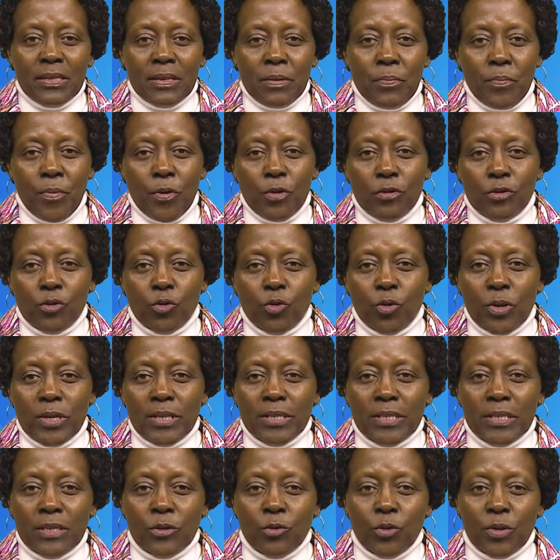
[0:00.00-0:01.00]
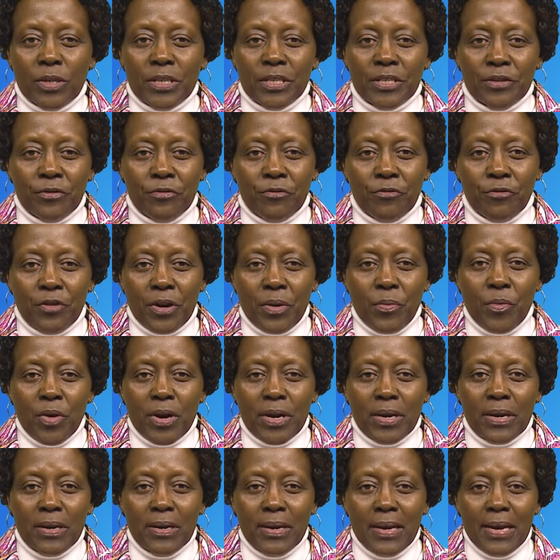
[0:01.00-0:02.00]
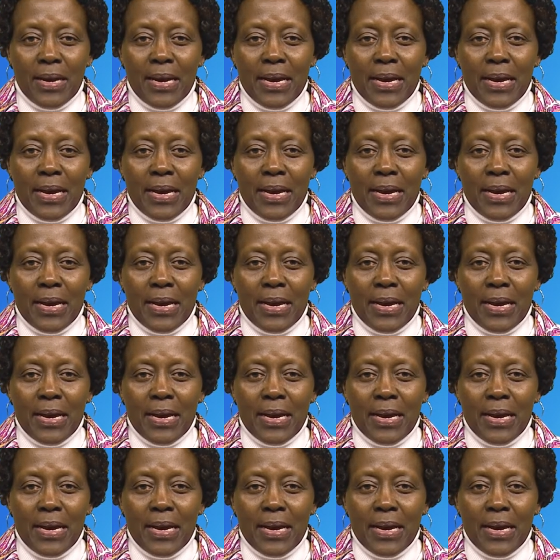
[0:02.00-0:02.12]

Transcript: the post-2020 framework,